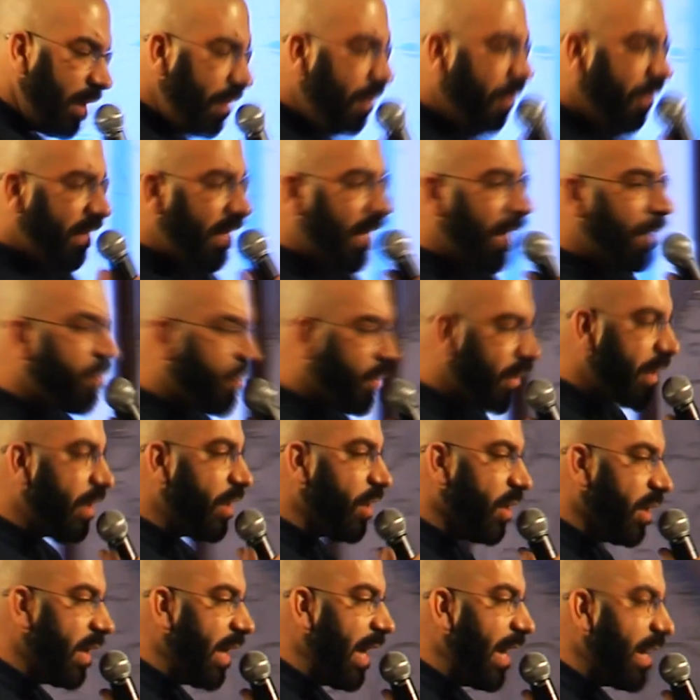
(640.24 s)
Now, one thing I'm
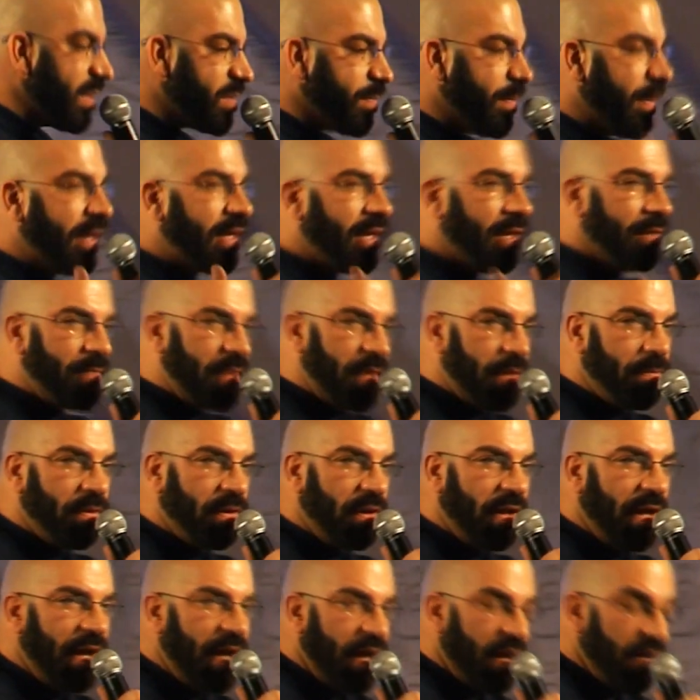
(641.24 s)
pretty good at is making
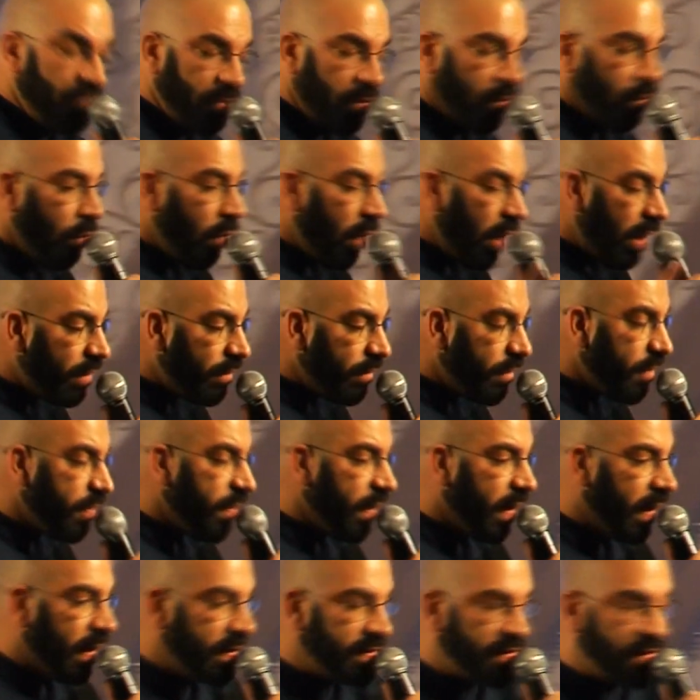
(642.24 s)
people laugh, but one
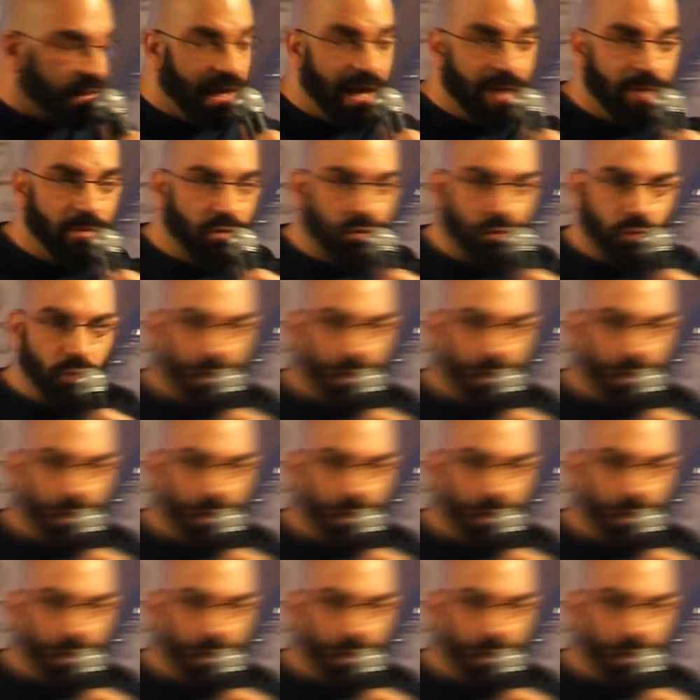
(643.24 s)
of the things that